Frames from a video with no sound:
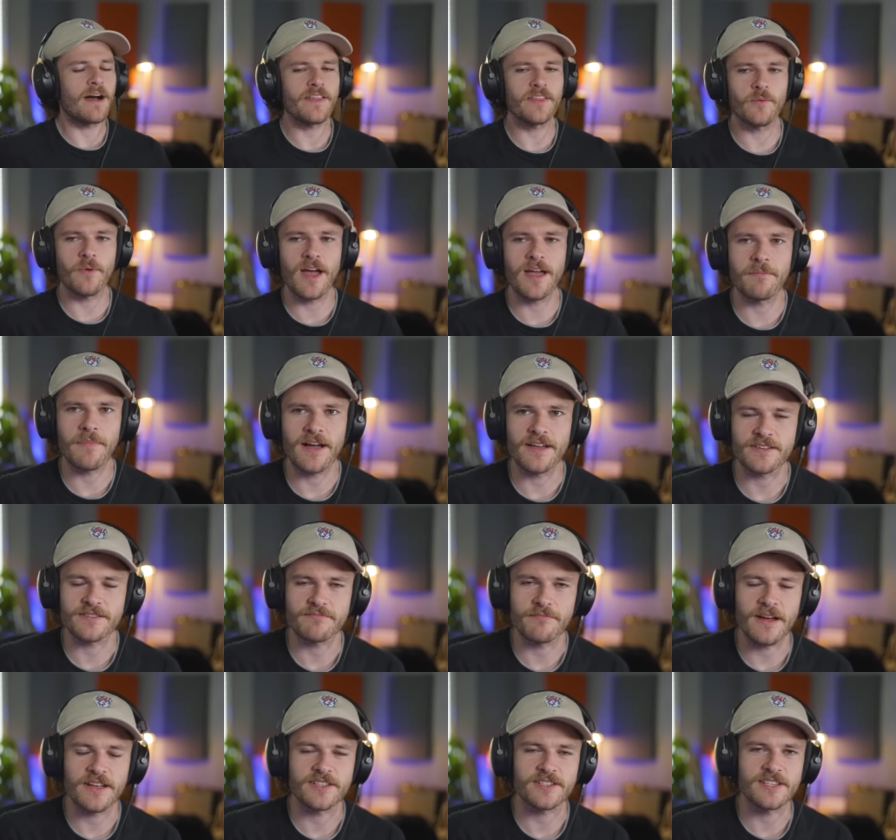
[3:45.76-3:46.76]
By the way, my,
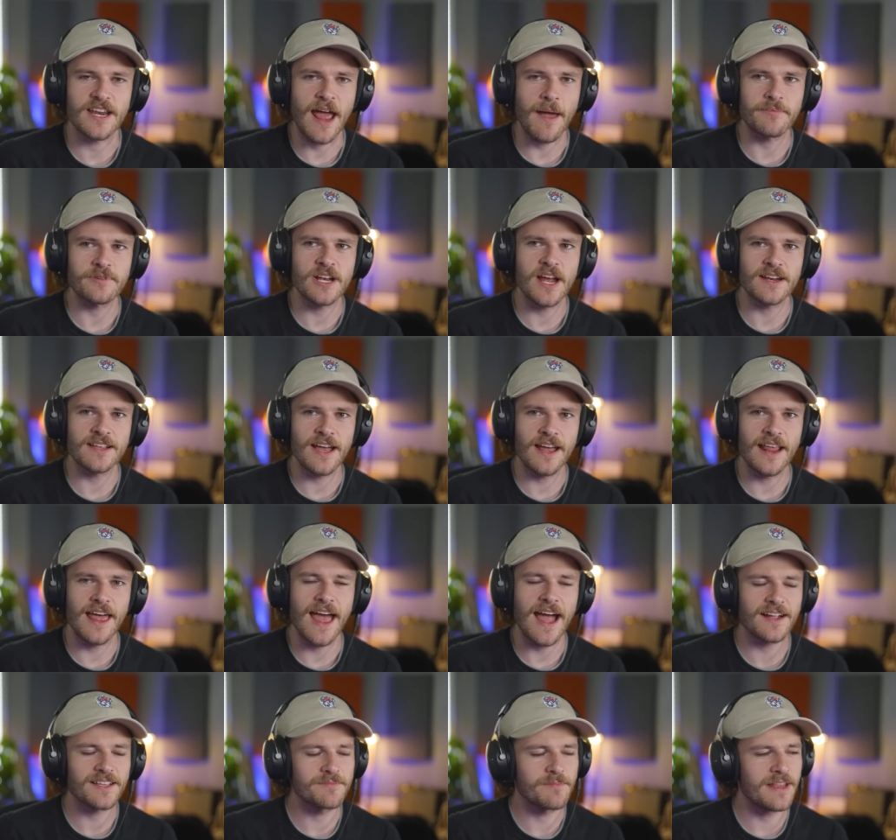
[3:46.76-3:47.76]
my Snapchat got
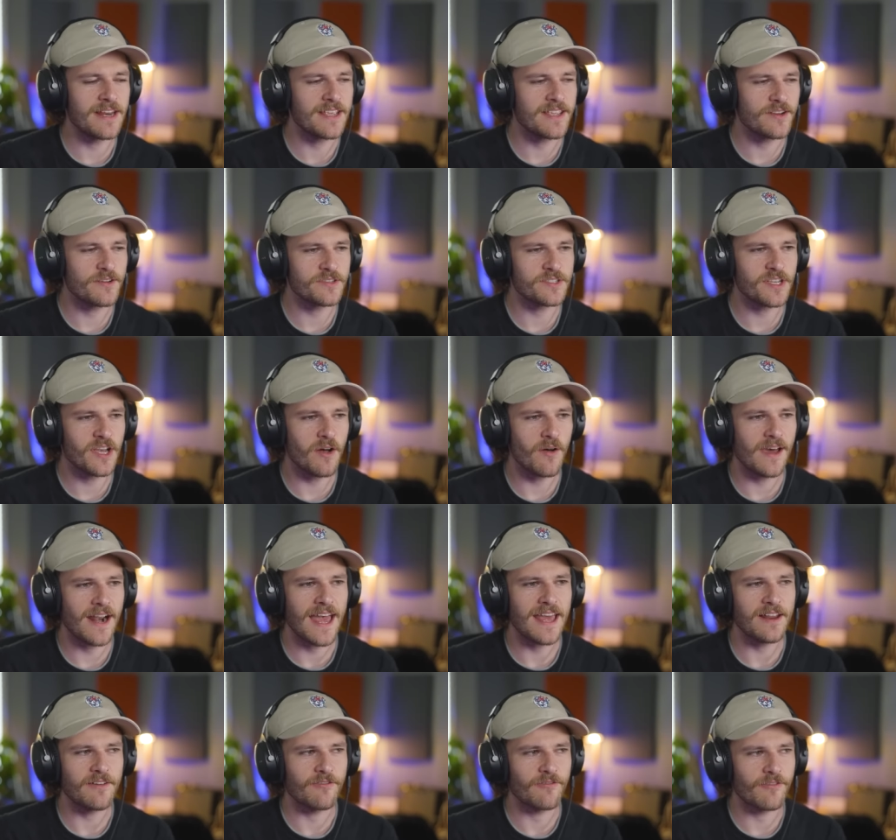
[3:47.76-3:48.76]
hacked many years ago and
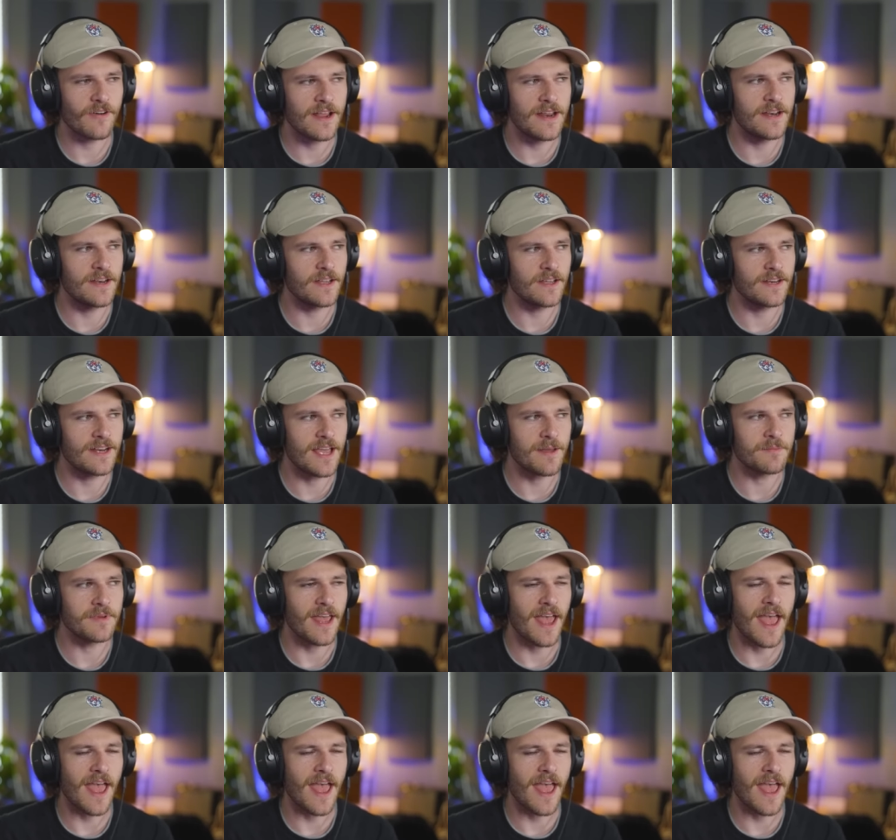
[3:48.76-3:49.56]
I had a friend named